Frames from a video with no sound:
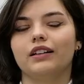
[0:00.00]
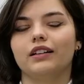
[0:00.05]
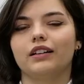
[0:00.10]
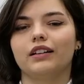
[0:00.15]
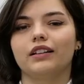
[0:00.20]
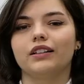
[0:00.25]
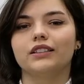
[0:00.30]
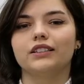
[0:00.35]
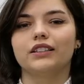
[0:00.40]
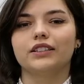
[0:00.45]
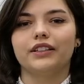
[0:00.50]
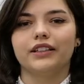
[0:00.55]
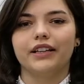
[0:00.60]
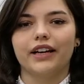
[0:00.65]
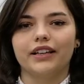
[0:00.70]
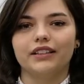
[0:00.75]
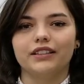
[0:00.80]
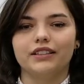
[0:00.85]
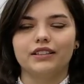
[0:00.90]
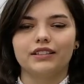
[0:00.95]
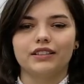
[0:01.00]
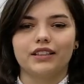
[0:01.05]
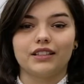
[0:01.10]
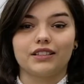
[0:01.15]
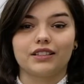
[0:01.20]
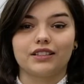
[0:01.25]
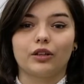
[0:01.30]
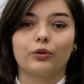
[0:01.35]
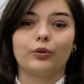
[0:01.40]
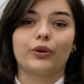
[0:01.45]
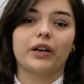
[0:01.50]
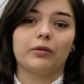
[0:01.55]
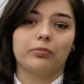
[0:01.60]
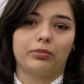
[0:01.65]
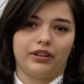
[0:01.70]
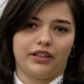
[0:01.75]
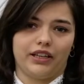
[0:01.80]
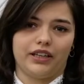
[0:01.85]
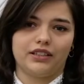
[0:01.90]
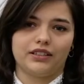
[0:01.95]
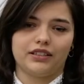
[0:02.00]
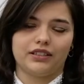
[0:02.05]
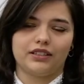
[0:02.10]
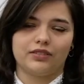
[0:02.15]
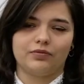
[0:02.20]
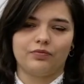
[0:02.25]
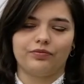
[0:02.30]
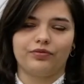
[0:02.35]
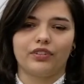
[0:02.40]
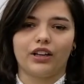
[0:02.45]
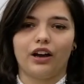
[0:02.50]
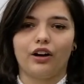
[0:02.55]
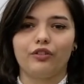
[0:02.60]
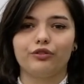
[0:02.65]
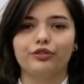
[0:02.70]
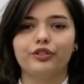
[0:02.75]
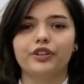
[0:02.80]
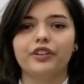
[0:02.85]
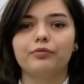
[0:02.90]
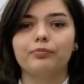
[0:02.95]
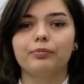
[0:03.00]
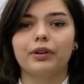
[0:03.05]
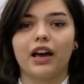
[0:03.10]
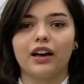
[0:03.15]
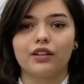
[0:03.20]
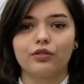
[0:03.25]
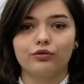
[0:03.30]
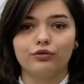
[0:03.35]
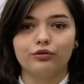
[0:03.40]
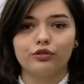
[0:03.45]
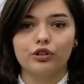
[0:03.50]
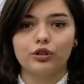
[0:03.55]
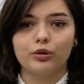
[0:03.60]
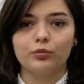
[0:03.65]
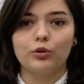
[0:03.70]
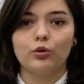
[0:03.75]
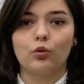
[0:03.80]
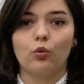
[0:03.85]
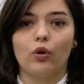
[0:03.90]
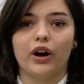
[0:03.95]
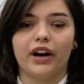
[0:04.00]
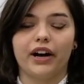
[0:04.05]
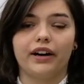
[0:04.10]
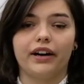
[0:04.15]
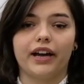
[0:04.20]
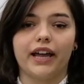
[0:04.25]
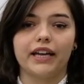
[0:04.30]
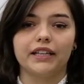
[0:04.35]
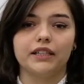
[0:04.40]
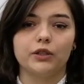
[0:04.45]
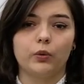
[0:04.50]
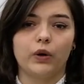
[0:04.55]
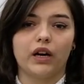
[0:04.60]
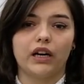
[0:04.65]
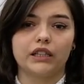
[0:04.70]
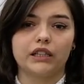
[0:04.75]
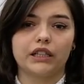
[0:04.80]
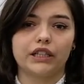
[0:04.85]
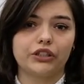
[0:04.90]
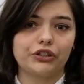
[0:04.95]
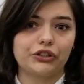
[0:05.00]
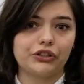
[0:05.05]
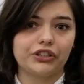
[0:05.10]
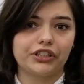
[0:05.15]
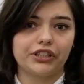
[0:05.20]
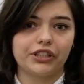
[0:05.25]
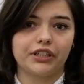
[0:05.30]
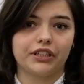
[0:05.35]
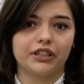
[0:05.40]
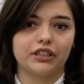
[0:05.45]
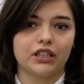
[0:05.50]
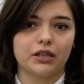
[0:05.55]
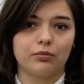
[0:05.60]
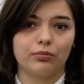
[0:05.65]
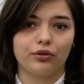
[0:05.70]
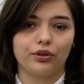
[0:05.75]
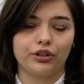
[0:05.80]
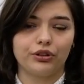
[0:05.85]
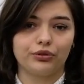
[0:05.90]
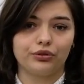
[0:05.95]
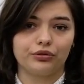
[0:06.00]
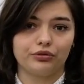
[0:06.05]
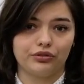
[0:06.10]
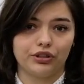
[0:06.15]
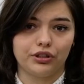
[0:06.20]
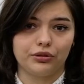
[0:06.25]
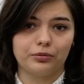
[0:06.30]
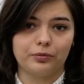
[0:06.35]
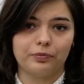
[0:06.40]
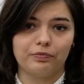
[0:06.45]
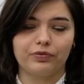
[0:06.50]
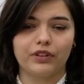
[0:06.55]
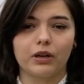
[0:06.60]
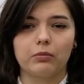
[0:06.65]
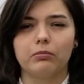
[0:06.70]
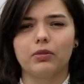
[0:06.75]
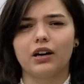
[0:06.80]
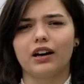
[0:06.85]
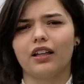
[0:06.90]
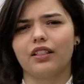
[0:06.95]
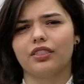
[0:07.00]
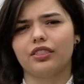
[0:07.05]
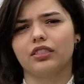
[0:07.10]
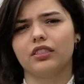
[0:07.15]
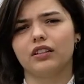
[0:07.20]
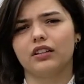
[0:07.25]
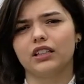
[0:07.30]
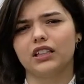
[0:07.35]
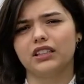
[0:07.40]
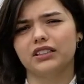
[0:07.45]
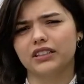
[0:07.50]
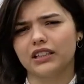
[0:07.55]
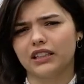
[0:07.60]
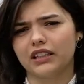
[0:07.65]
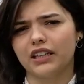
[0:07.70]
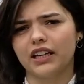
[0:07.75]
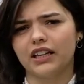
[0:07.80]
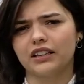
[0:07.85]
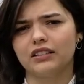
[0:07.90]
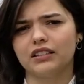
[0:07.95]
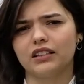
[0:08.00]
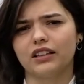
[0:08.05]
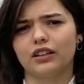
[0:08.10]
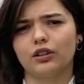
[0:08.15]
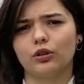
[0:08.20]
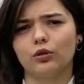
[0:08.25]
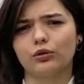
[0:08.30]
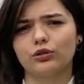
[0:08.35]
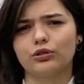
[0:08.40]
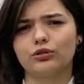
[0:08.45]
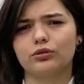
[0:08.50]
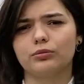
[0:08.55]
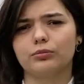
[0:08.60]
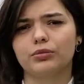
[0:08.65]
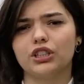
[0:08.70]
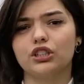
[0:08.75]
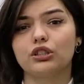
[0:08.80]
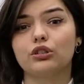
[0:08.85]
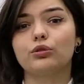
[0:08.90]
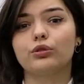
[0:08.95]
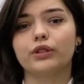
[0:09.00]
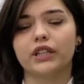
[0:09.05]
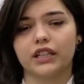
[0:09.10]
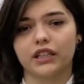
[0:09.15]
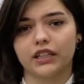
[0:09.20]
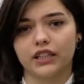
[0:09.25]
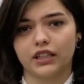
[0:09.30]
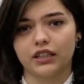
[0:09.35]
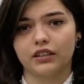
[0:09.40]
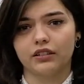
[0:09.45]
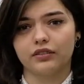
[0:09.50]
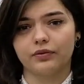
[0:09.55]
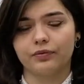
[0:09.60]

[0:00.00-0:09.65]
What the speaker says: Internet is a great place. A free platform where anyone can share their point of view, but the internet can also be tricky.